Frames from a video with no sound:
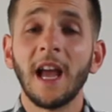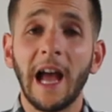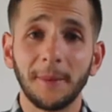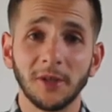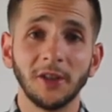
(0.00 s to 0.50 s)

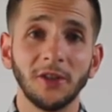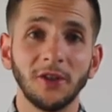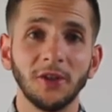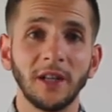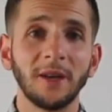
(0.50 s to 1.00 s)

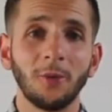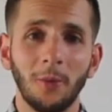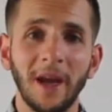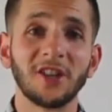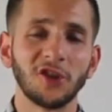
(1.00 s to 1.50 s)
Absolutely.
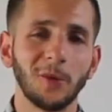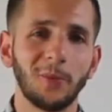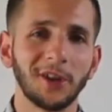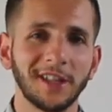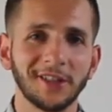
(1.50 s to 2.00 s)
We'll make sure to
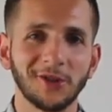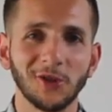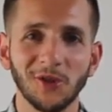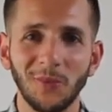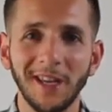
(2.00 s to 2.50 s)
put the
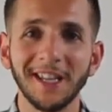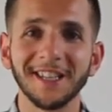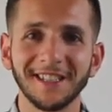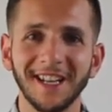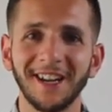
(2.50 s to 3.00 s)
social
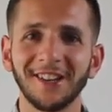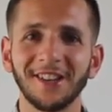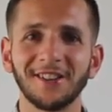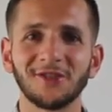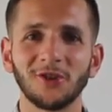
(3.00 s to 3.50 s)
medias down in
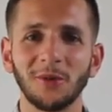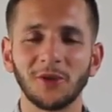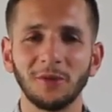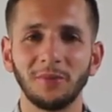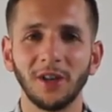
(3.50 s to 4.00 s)
the
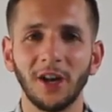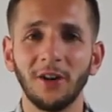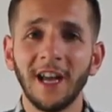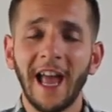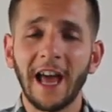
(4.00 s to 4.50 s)
description below.